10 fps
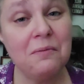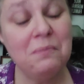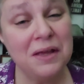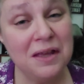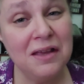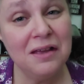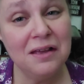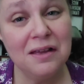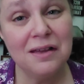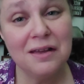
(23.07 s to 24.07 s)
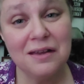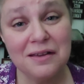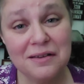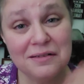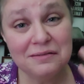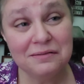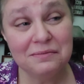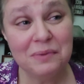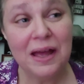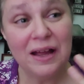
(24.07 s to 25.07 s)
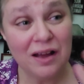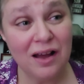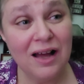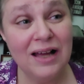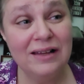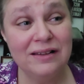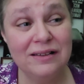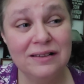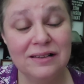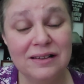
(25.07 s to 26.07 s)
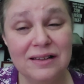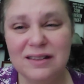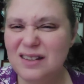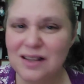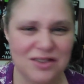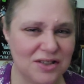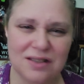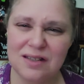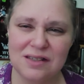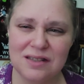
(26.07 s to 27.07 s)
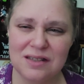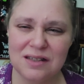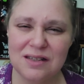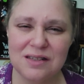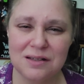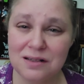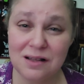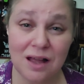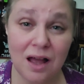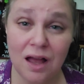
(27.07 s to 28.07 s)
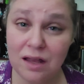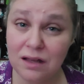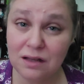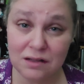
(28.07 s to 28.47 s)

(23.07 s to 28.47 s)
I can be back on. Not just because of sickness, there's a lot.